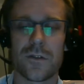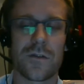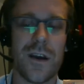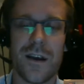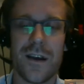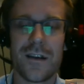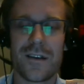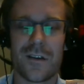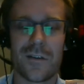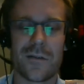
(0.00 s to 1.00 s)
So,
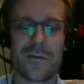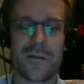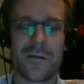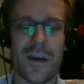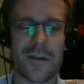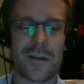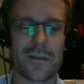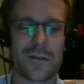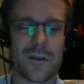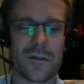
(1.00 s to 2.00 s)
the fact
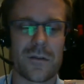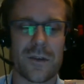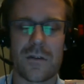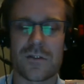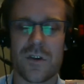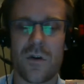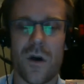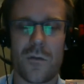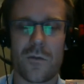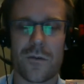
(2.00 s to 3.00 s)
that, couch
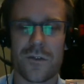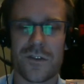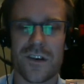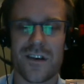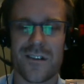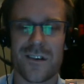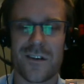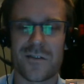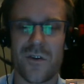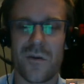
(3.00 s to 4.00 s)
co-op with your son or
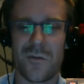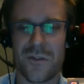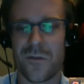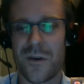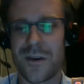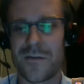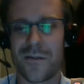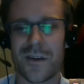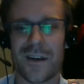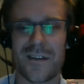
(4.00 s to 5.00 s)
couch co-op with your
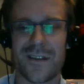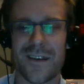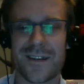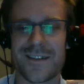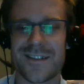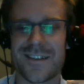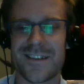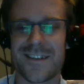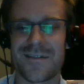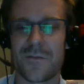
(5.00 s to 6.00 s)
wife, like I think that's
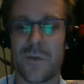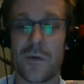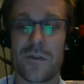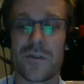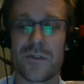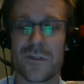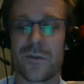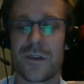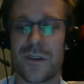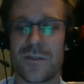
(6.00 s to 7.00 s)
both of those are
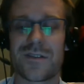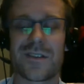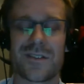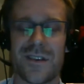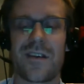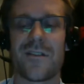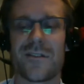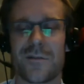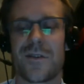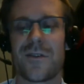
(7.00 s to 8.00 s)
really interesting
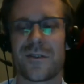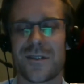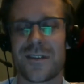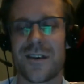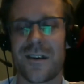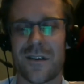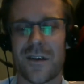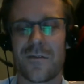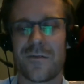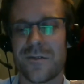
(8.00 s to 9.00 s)
scenarios. I'm curious to see how
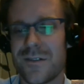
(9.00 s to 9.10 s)
they go.